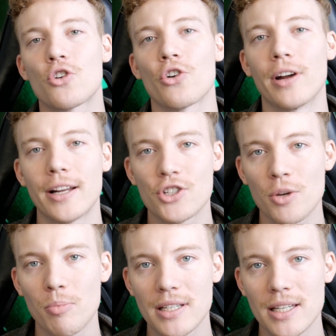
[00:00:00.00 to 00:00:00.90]
a
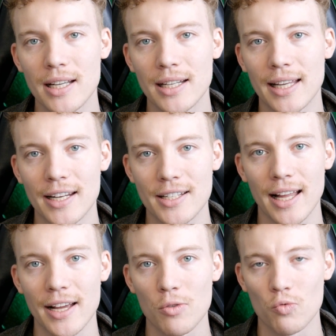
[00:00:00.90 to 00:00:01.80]
GPT and get it to
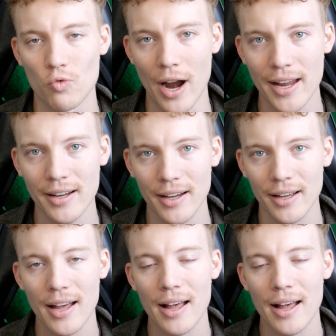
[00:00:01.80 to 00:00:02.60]
like rank?